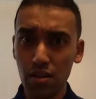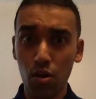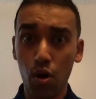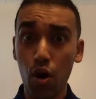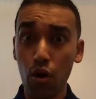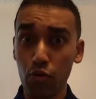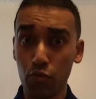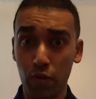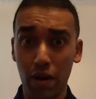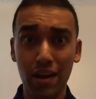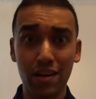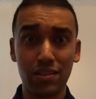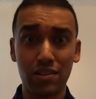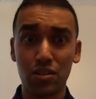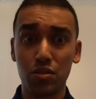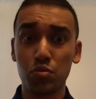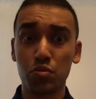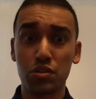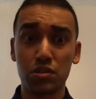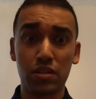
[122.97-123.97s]
long range.
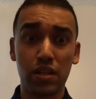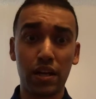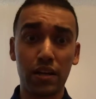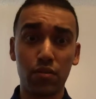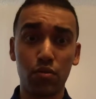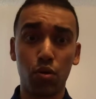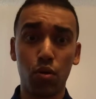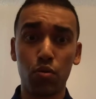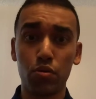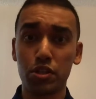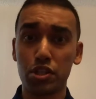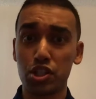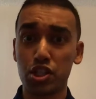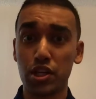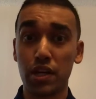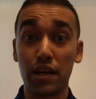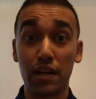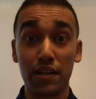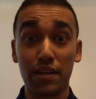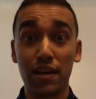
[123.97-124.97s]
He was like, holy
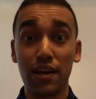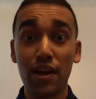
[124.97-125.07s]
shit,